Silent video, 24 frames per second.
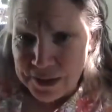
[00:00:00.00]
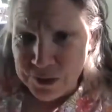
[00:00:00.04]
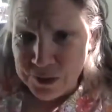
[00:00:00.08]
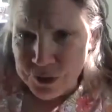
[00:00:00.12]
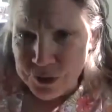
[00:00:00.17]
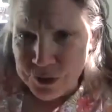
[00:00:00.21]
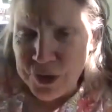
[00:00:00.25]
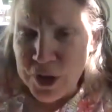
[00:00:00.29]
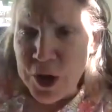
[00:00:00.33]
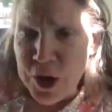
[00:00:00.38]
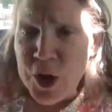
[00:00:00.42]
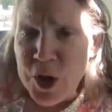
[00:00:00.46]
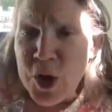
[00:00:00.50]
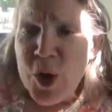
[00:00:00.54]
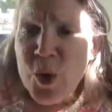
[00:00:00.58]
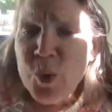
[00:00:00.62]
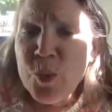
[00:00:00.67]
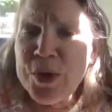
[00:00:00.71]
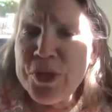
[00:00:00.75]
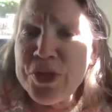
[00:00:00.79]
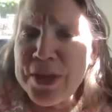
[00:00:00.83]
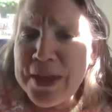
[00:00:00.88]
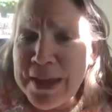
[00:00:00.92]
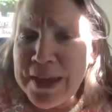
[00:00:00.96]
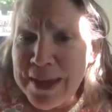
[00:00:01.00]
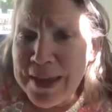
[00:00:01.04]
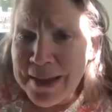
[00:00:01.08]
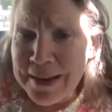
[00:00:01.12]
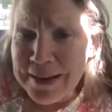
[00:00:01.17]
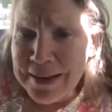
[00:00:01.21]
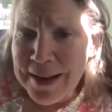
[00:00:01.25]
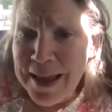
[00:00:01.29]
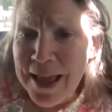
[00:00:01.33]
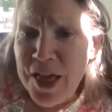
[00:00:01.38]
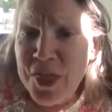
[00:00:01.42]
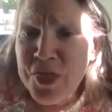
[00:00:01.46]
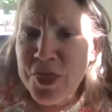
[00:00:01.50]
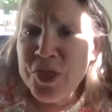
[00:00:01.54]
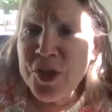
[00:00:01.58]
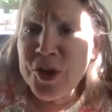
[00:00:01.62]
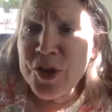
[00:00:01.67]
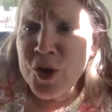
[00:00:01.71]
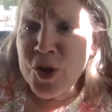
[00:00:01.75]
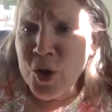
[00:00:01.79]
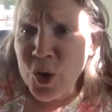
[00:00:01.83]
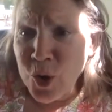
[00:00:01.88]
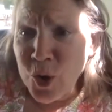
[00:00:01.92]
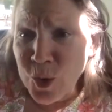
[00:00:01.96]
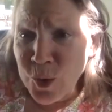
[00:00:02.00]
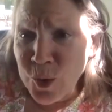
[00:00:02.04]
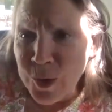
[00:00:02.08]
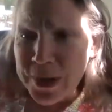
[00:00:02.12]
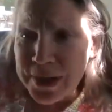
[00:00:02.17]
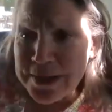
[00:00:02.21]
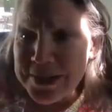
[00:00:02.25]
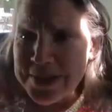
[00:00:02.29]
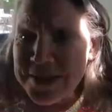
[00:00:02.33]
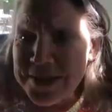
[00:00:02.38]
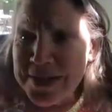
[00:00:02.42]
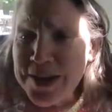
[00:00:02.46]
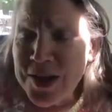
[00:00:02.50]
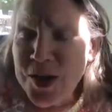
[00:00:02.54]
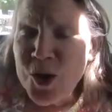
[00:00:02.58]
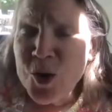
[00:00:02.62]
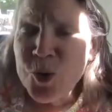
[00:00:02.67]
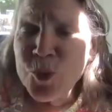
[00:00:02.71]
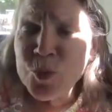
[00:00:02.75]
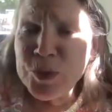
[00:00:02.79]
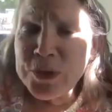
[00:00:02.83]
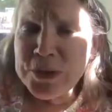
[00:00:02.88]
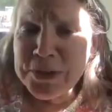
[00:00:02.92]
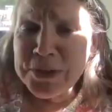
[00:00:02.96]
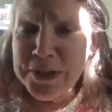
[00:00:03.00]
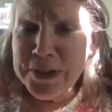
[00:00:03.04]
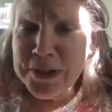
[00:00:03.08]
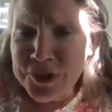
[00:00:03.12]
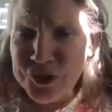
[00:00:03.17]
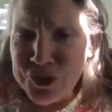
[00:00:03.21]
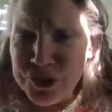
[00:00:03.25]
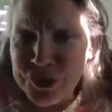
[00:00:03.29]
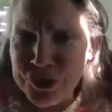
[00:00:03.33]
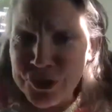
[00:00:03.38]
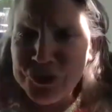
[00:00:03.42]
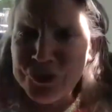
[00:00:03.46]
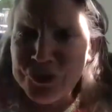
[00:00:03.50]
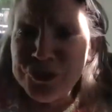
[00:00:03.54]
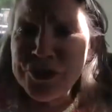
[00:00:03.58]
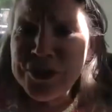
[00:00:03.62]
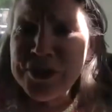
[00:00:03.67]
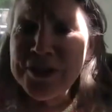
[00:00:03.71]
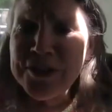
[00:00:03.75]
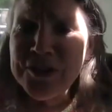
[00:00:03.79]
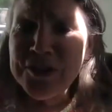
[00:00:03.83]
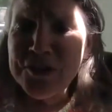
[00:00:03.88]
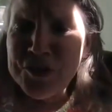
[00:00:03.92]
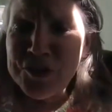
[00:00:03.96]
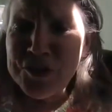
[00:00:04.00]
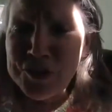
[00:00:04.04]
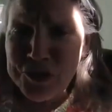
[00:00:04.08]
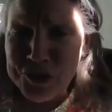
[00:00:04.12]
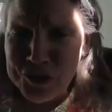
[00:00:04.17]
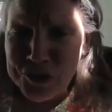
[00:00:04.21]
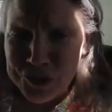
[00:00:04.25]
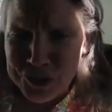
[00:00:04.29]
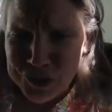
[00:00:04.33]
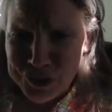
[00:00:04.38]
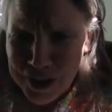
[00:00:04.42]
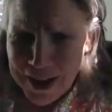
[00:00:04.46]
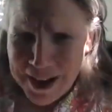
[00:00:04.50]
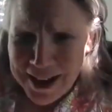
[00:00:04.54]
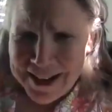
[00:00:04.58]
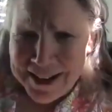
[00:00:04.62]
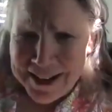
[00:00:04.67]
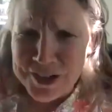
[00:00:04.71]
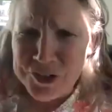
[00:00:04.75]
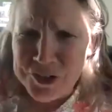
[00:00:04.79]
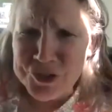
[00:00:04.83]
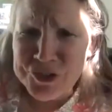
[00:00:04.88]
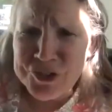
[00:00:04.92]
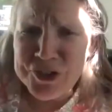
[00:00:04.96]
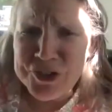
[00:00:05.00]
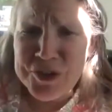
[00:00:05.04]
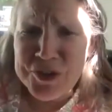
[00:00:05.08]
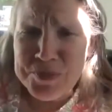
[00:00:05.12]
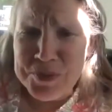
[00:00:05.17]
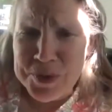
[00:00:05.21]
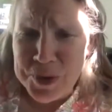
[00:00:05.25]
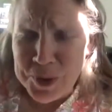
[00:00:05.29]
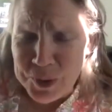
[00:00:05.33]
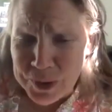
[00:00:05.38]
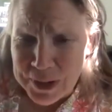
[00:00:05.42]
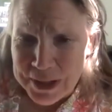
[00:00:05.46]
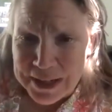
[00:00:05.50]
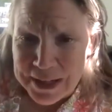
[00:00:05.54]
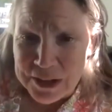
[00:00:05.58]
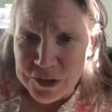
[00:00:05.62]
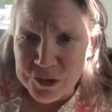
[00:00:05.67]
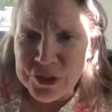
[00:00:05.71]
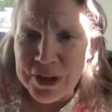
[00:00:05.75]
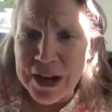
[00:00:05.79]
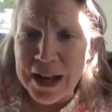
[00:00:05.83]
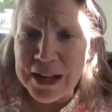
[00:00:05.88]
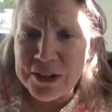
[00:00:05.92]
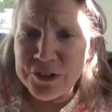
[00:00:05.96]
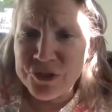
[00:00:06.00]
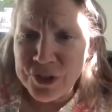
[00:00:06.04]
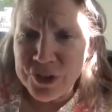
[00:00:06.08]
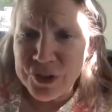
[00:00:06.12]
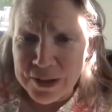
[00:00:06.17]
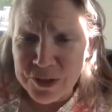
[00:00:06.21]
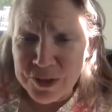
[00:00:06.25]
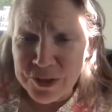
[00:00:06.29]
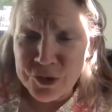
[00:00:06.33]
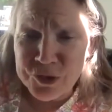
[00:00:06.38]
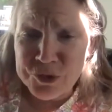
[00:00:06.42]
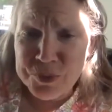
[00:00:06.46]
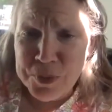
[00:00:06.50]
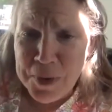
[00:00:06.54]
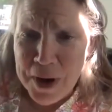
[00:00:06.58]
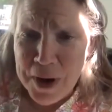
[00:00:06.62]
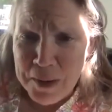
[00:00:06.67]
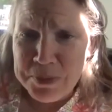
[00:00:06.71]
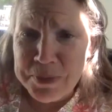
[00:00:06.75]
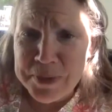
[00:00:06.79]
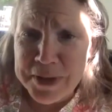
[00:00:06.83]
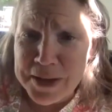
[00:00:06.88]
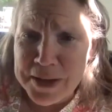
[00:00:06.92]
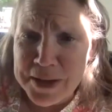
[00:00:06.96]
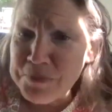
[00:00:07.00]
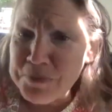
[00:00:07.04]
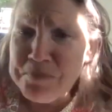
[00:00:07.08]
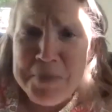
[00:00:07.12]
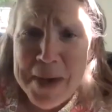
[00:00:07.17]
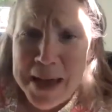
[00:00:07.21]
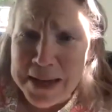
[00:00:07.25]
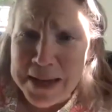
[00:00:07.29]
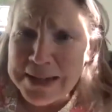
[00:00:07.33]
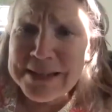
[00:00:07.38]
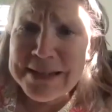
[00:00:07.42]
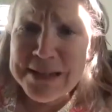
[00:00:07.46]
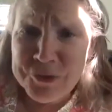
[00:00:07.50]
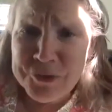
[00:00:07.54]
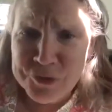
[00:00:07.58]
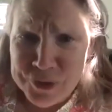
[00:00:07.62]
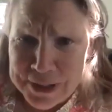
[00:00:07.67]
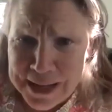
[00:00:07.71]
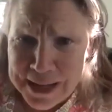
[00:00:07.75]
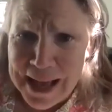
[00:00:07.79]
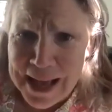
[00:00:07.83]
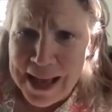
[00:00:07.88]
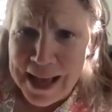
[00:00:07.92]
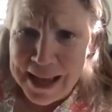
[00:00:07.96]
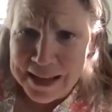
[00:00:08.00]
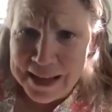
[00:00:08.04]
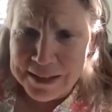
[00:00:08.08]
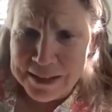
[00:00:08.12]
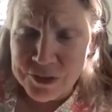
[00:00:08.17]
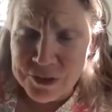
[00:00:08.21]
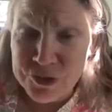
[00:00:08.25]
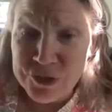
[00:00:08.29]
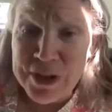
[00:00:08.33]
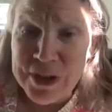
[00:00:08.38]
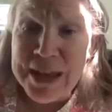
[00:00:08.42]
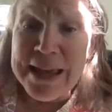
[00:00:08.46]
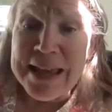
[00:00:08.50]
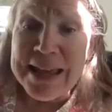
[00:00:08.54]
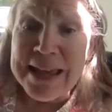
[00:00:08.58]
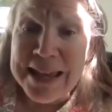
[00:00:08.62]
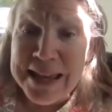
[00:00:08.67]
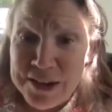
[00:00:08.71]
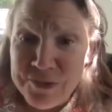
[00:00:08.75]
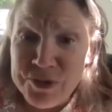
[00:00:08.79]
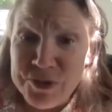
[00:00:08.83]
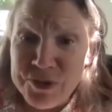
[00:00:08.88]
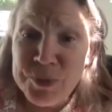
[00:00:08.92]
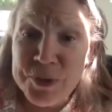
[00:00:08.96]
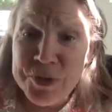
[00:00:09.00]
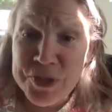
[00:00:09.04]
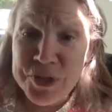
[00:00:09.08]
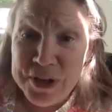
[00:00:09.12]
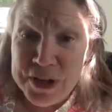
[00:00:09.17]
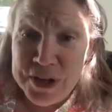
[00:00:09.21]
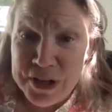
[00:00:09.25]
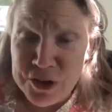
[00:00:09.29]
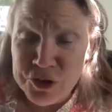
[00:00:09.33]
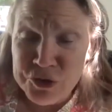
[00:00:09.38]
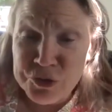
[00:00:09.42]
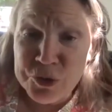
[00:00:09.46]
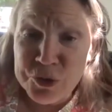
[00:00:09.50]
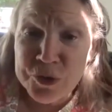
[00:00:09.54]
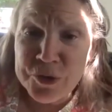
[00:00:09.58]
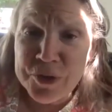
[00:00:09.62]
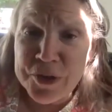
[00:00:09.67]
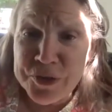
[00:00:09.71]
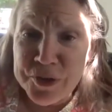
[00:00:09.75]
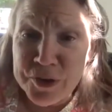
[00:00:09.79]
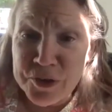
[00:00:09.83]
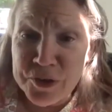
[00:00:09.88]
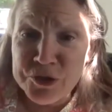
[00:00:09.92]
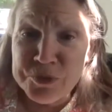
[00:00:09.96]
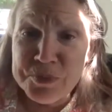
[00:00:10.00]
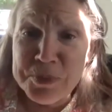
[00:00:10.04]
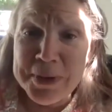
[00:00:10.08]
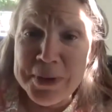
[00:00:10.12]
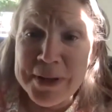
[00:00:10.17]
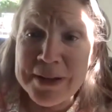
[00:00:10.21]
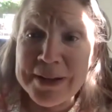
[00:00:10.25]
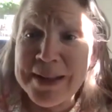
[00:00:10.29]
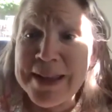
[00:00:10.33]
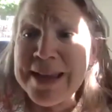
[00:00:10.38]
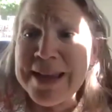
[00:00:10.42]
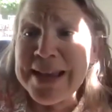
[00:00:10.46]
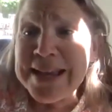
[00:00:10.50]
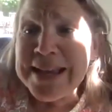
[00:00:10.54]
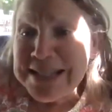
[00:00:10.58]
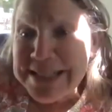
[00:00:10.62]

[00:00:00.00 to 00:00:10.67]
is, within the current religious Zionist communities, and I'd say there's probably many different kinds, even within Israel, that there's been